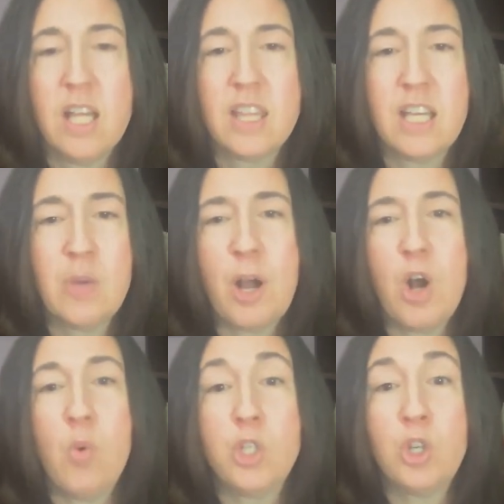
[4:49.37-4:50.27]
Think
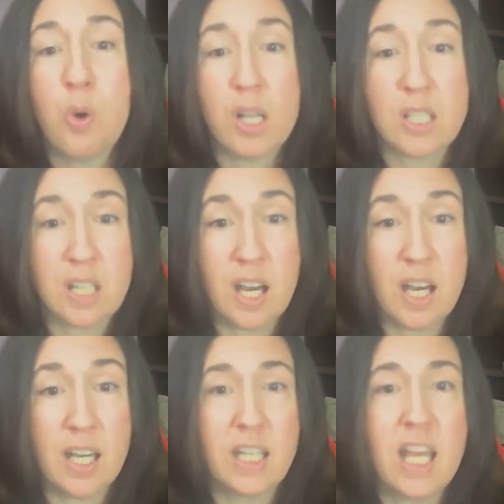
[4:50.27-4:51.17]
about when you go
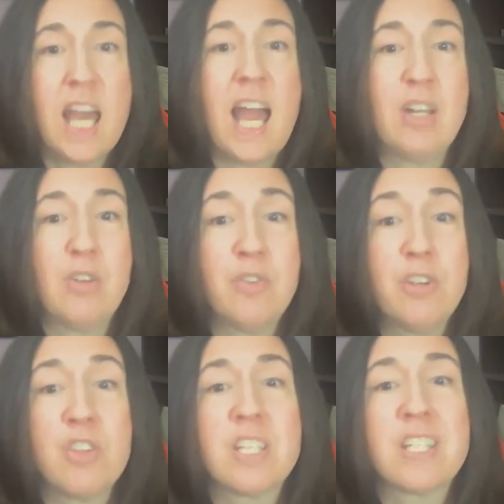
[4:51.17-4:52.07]
outside and you
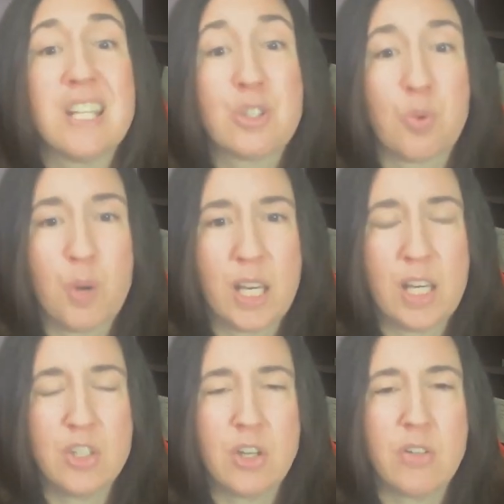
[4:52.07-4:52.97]
feel the sun's
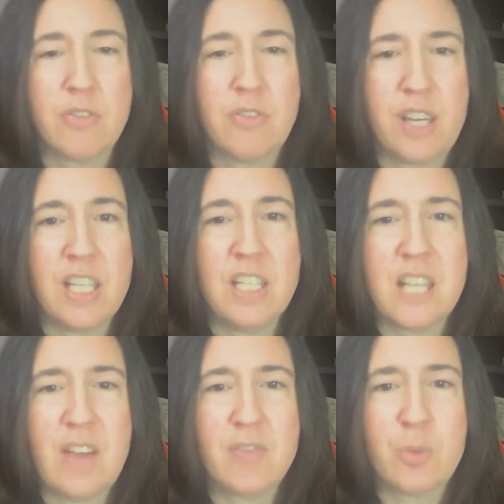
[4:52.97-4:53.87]
rays on your face
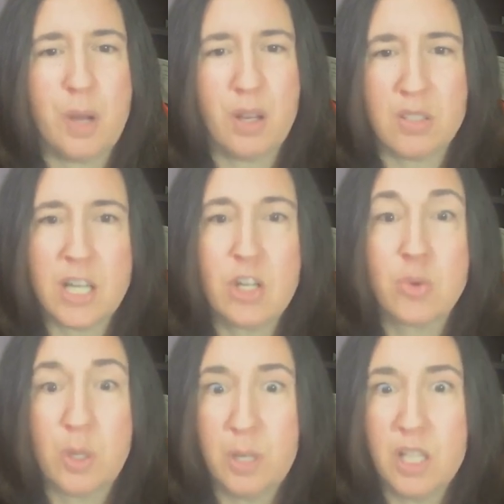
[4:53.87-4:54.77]
after about 10 or
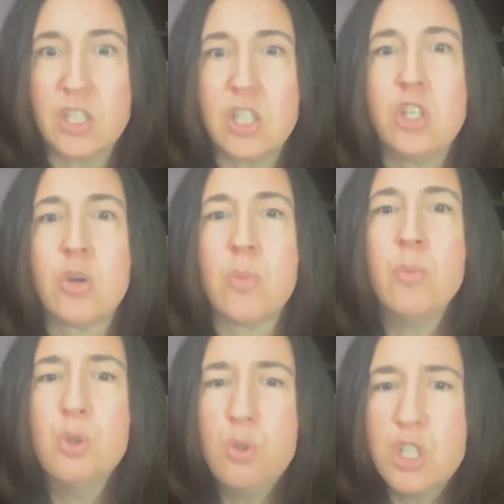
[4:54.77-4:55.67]
20 minutes your
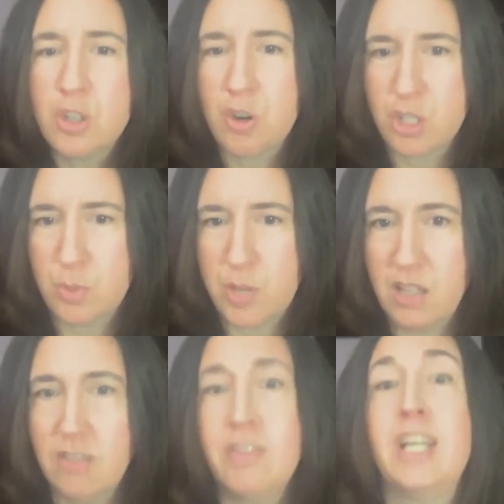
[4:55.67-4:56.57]
mood starts to be
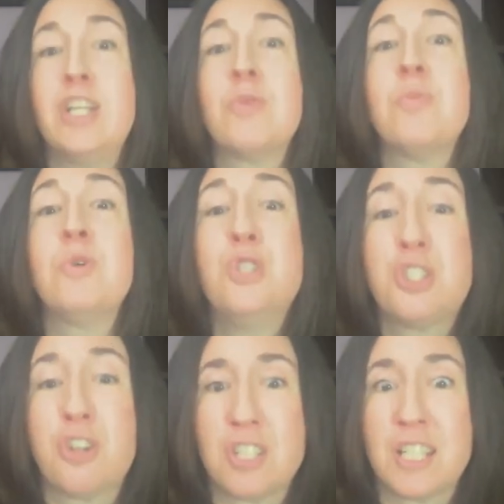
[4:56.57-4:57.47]
elevated your mood
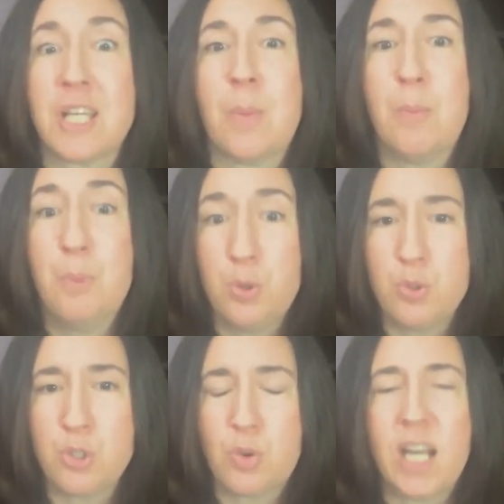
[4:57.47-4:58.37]
starts to get a
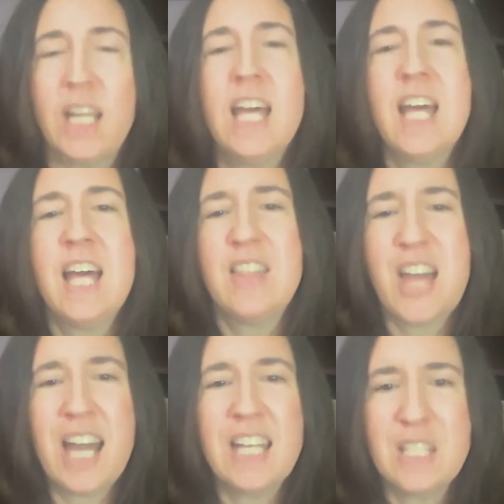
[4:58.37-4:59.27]
boost right
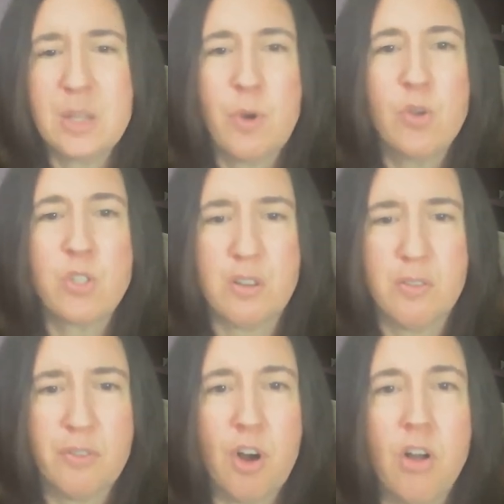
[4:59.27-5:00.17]
that is the most
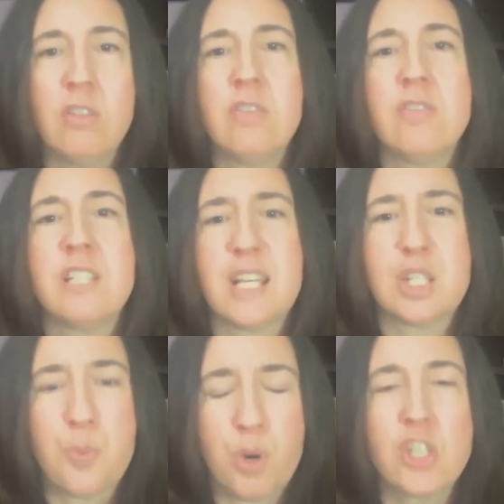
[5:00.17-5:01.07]
evolved
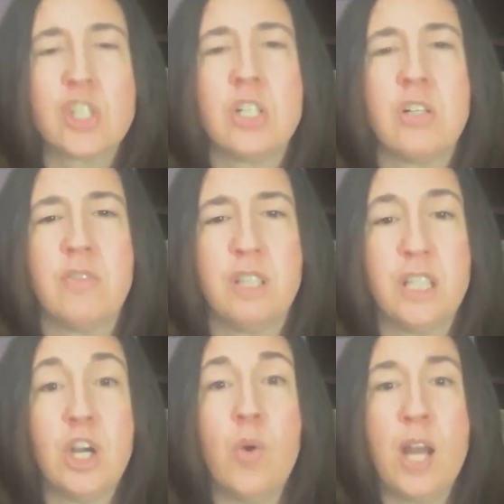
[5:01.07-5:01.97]
expression of
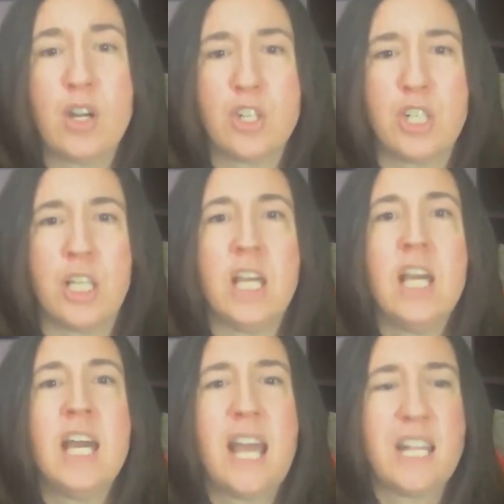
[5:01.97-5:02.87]
leo energy
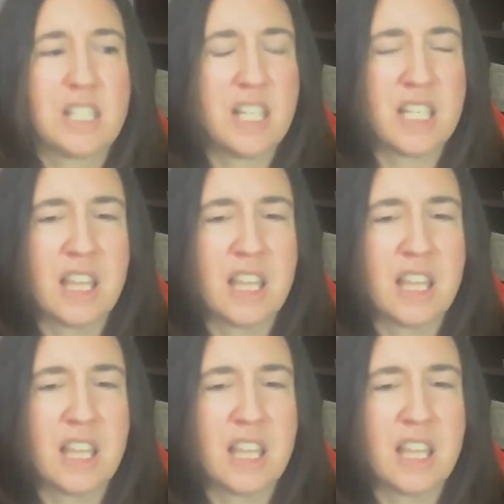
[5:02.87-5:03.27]
it's this